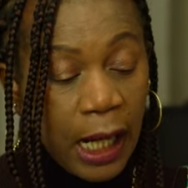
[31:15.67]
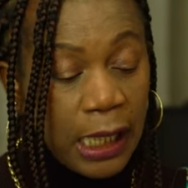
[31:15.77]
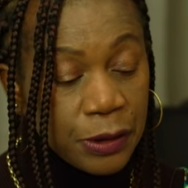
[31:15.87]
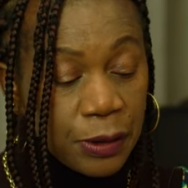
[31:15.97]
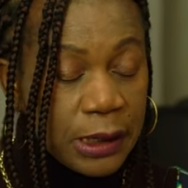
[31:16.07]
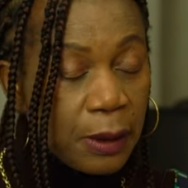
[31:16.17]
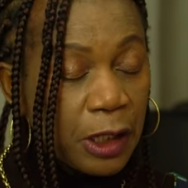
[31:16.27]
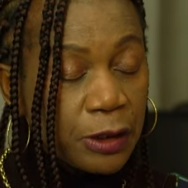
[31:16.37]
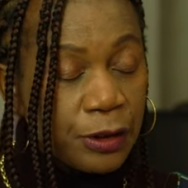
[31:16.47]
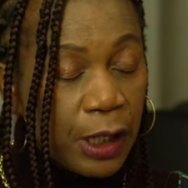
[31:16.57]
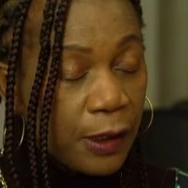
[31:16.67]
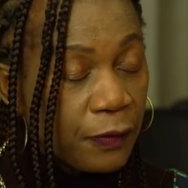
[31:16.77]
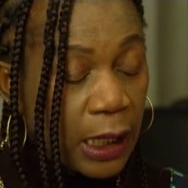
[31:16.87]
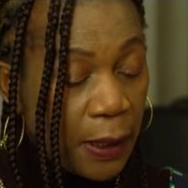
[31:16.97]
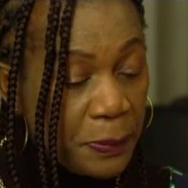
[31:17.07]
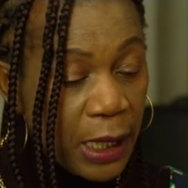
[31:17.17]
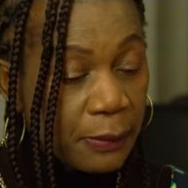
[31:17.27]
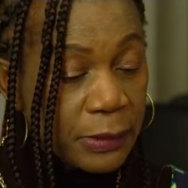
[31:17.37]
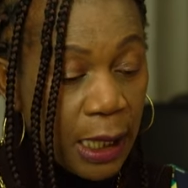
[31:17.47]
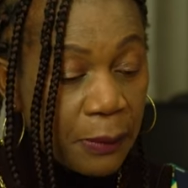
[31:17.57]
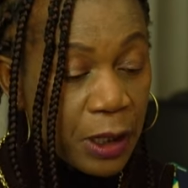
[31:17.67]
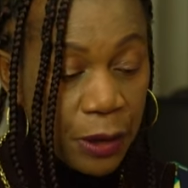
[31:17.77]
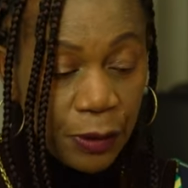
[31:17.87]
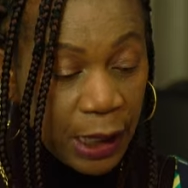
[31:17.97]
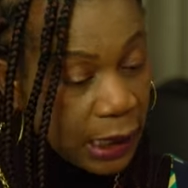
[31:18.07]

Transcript: I saw someone driving a BMW